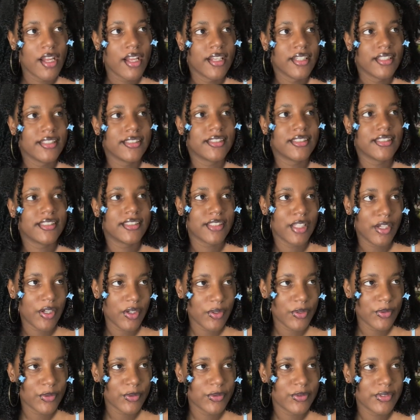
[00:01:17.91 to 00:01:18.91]
So
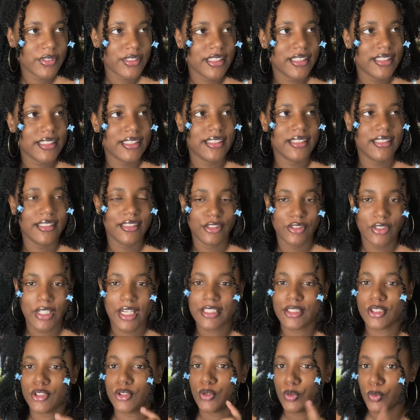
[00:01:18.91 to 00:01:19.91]
you got the
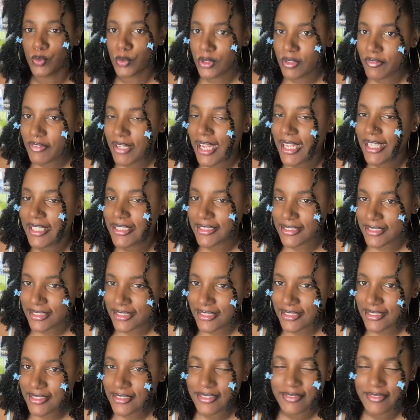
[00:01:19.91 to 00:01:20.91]
Duke of Hastings.